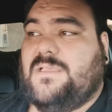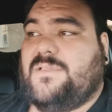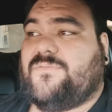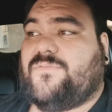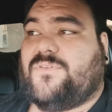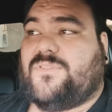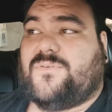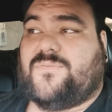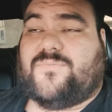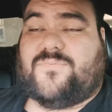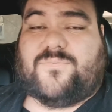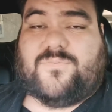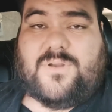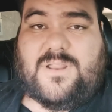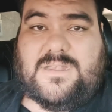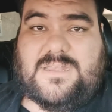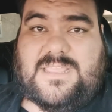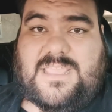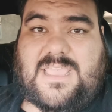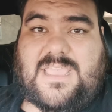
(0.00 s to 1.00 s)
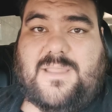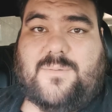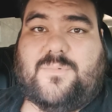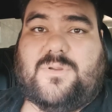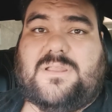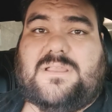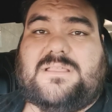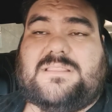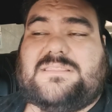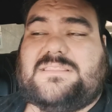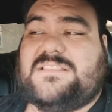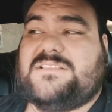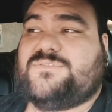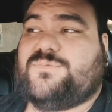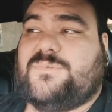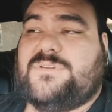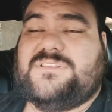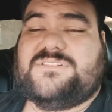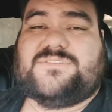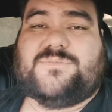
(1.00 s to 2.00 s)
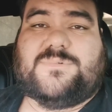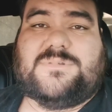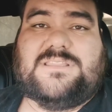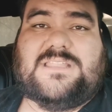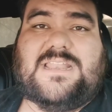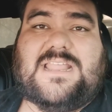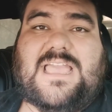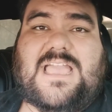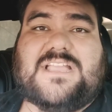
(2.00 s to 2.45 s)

For the front camera, this one is the one that